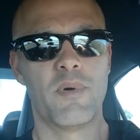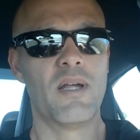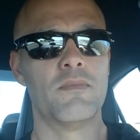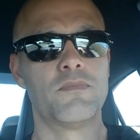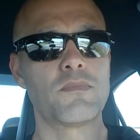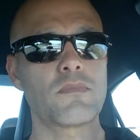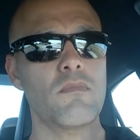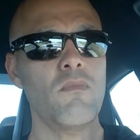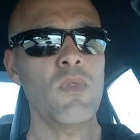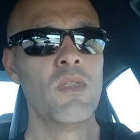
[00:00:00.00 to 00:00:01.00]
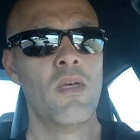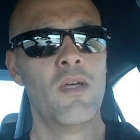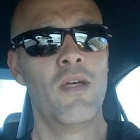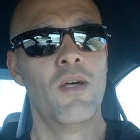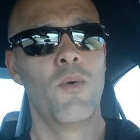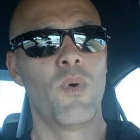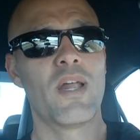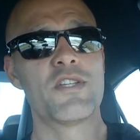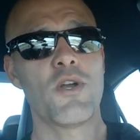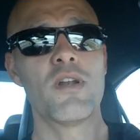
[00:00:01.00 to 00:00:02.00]
But
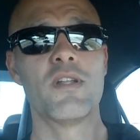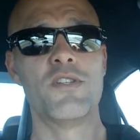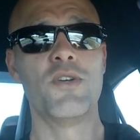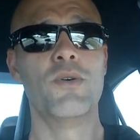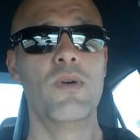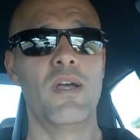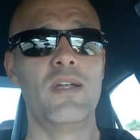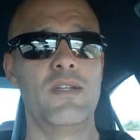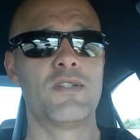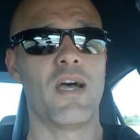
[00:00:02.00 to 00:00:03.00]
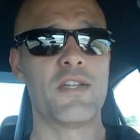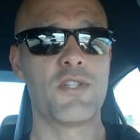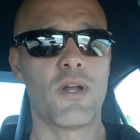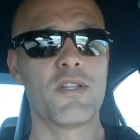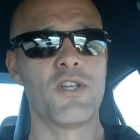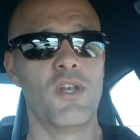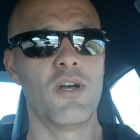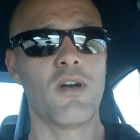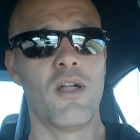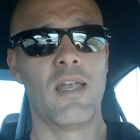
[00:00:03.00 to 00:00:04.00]
what I started to do is I started to
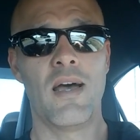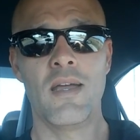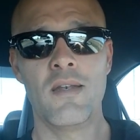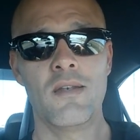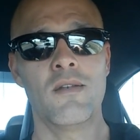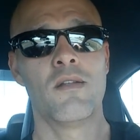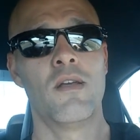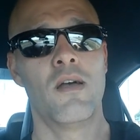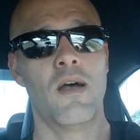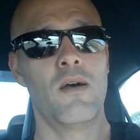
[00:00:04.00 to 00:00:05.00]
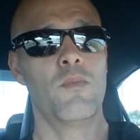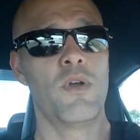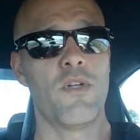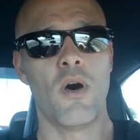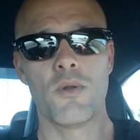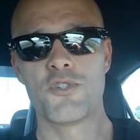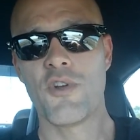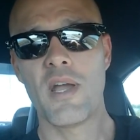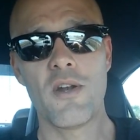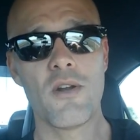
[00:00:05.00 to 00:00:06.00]
look online with Auto
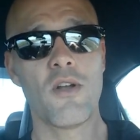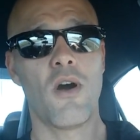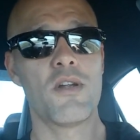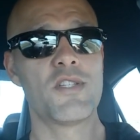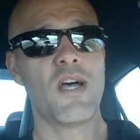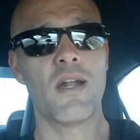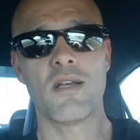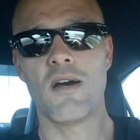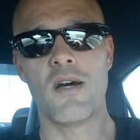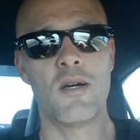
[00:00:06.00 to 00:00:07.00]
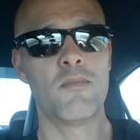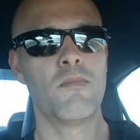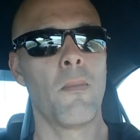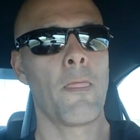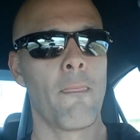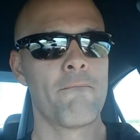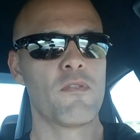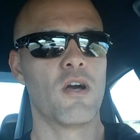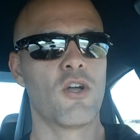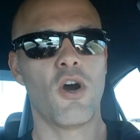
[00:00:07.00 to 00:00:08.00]
Trader, Cars.com,
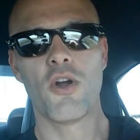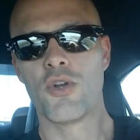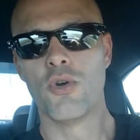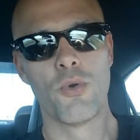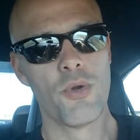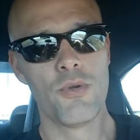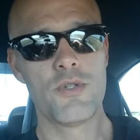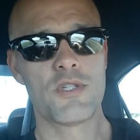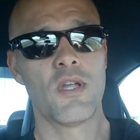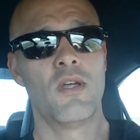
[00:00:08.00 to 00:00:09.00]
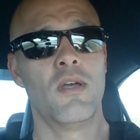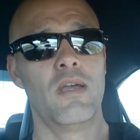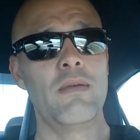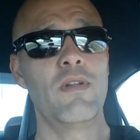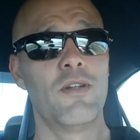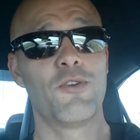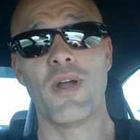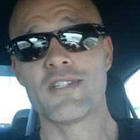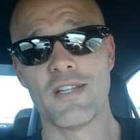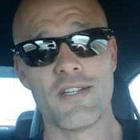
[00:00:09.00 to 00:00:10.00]
Car Gurus, even on
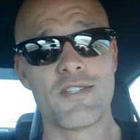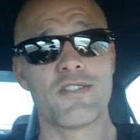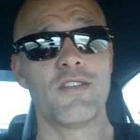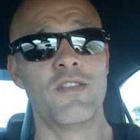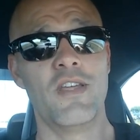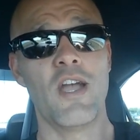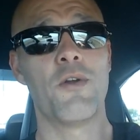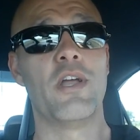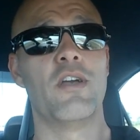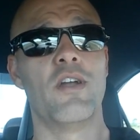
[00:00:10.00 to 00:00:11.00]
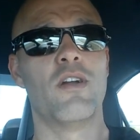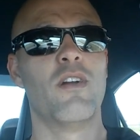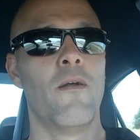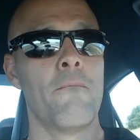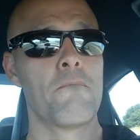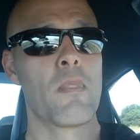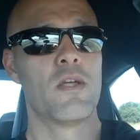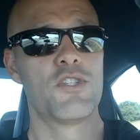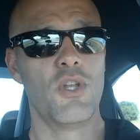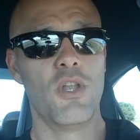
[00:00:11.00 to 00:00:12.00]
Craigslist in the area here,
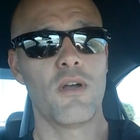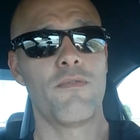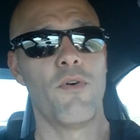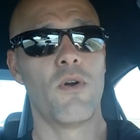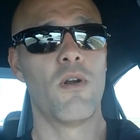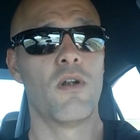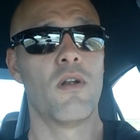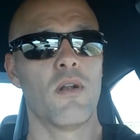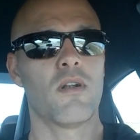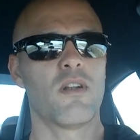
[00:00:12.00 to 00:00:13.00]
to look for